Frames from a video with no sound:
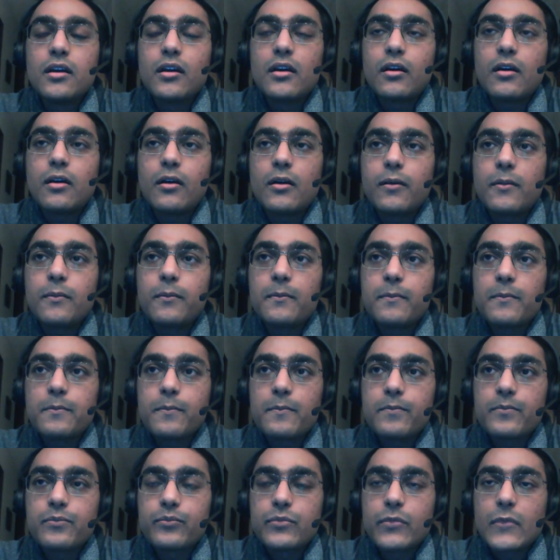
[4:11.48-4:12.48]

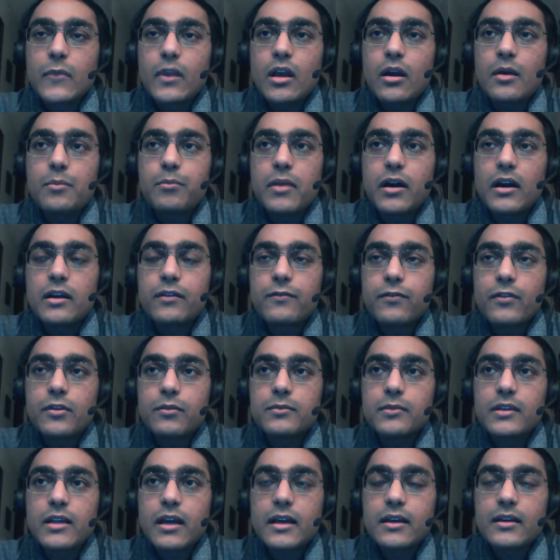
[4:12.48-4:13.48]
Um, Apart
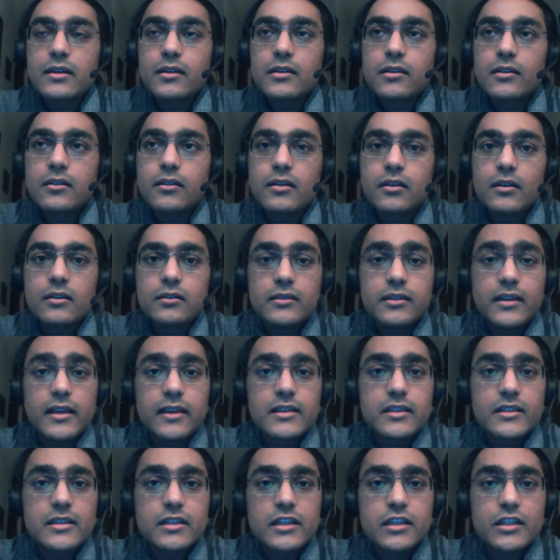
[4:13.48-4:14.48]
from that, the
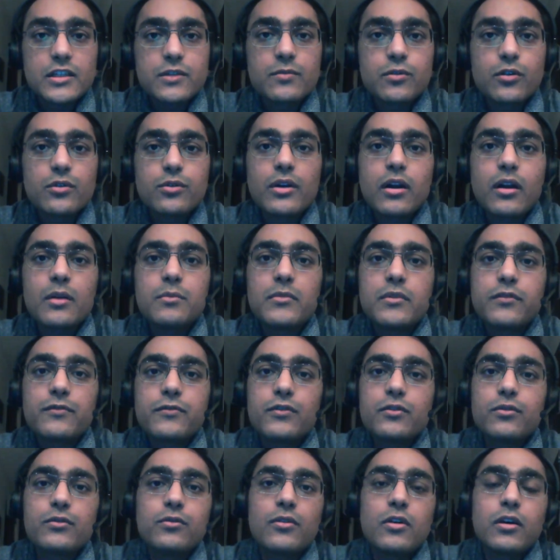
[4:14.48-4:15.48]
exchange program, a
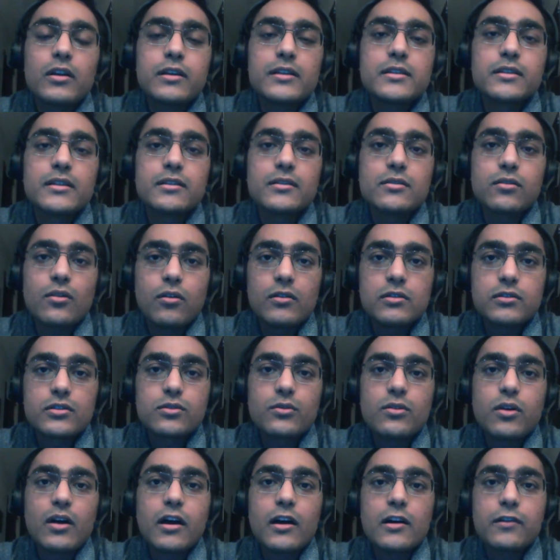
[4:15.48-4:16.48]
few colleges
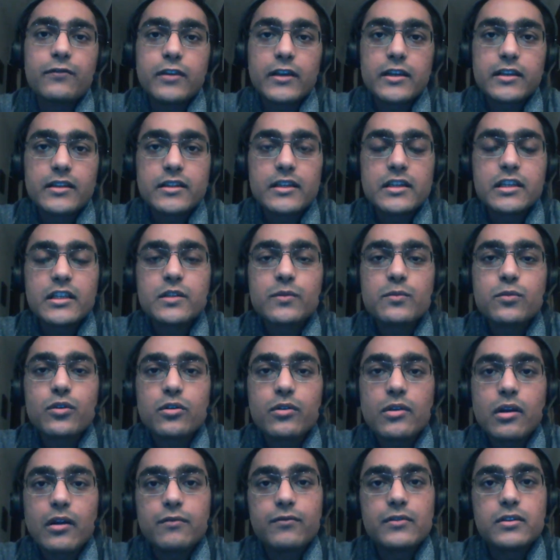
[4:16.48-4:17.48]
also have exchange
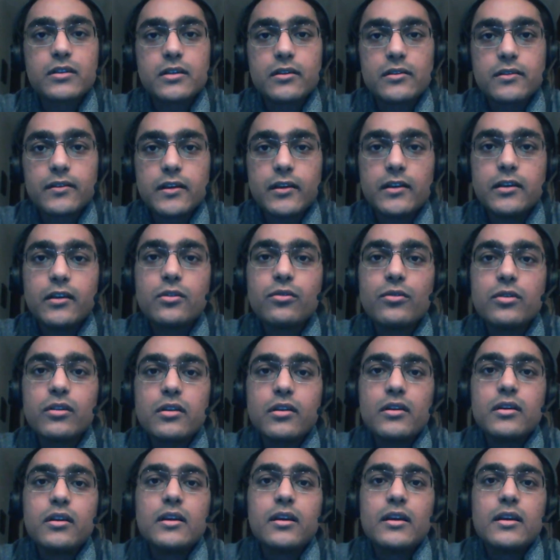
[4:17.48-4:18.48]
program which are really good.
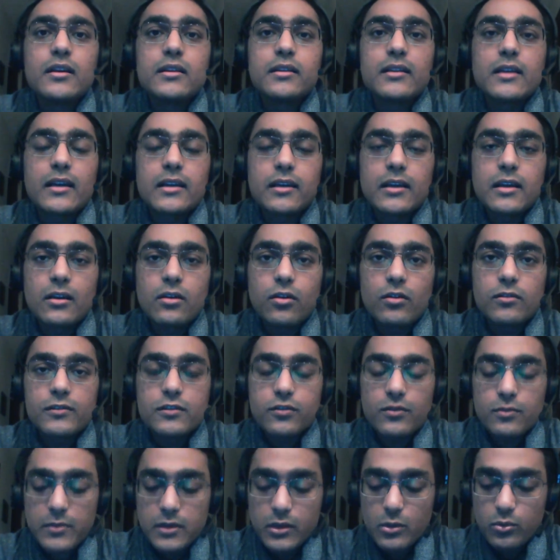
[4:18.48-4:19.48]
That can
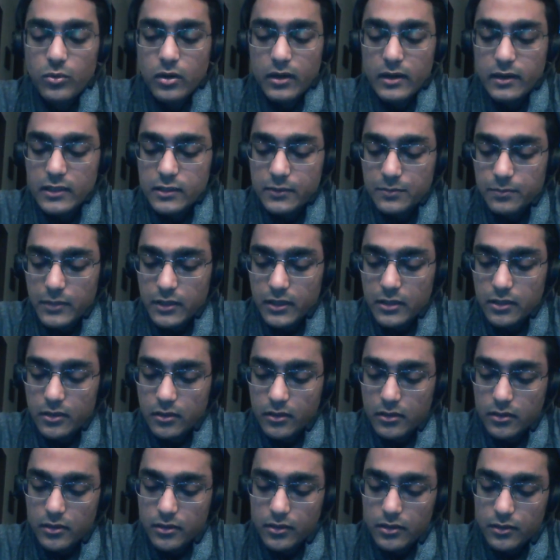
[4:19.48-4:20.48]
also be one aspect
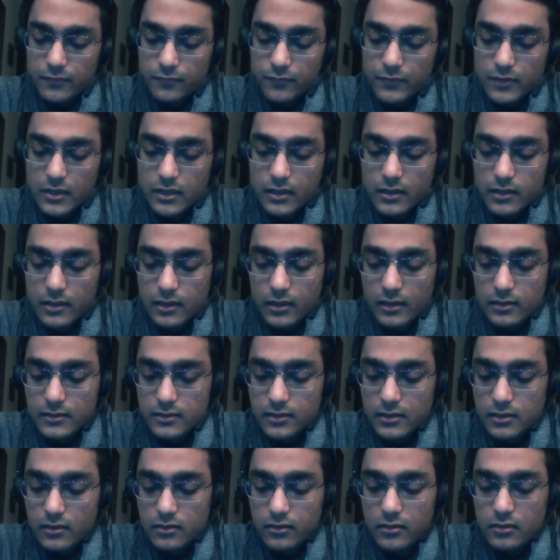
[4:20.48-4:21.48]
we can
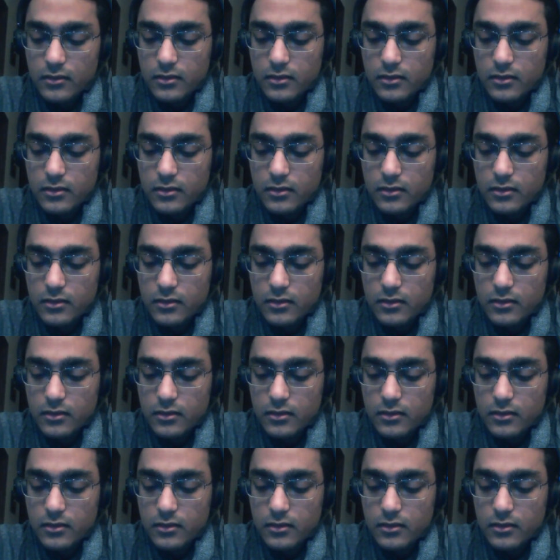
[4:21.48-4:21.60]
consider.